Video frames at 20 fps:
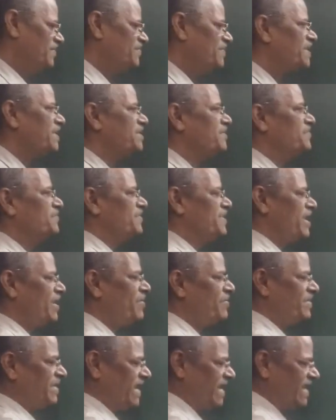But we
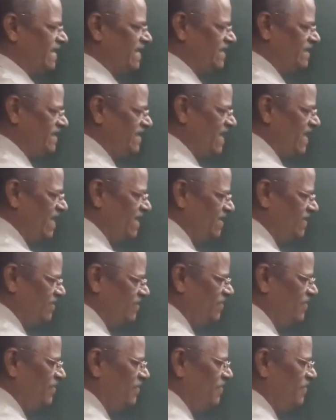have taken
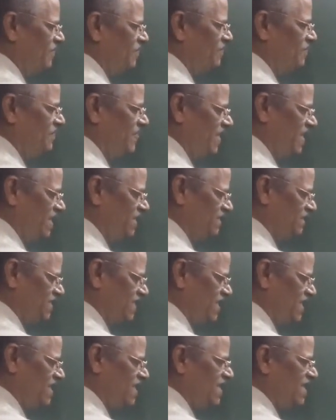that
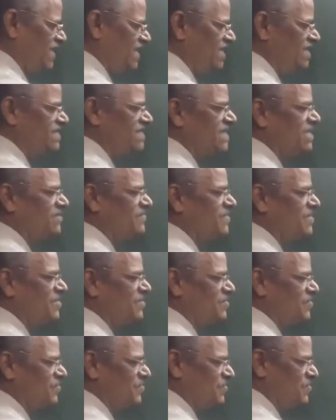BC is equal
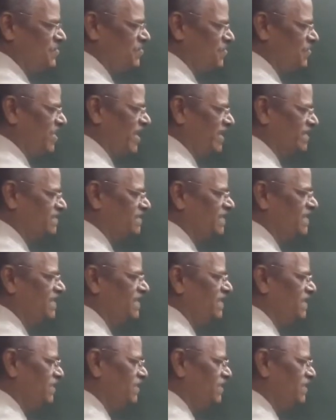to 2x.